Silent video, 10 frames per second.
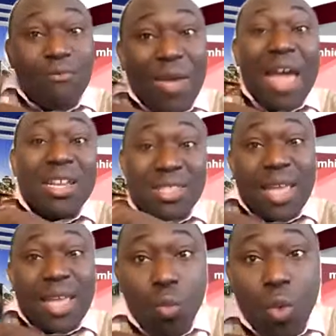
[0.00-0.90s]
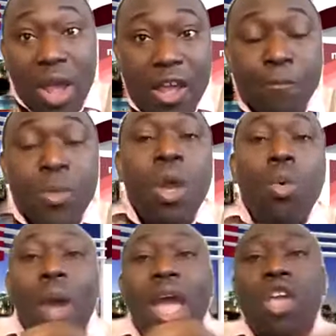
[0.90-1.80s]
very same way,
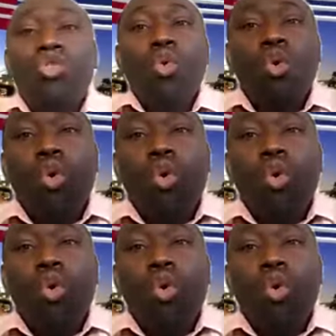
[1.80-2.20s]
when you